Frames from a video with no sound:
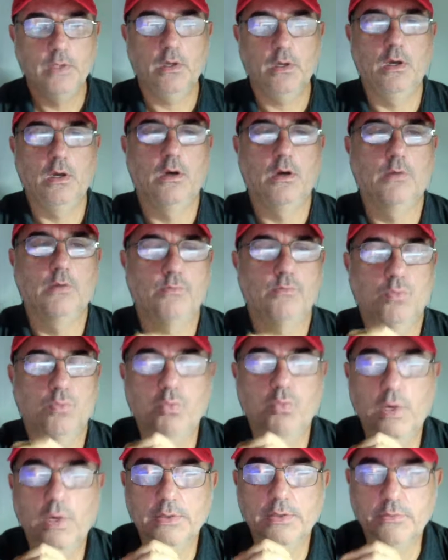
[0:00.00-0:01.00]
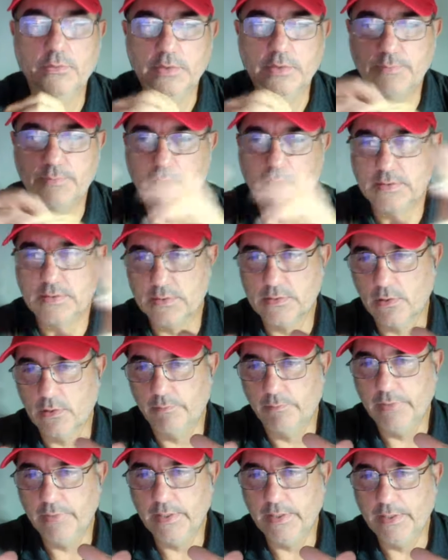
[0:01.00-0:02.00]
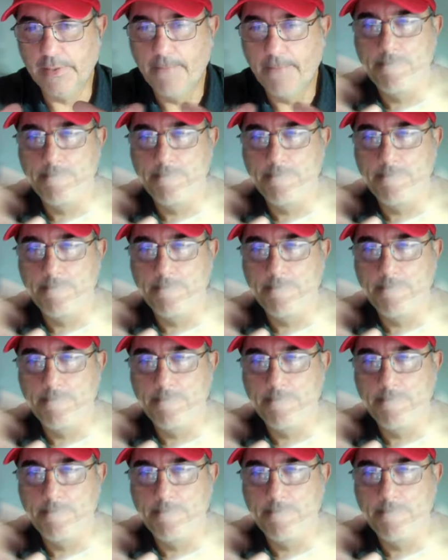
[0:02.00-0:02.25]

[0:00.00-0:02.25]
of what the response is going to be.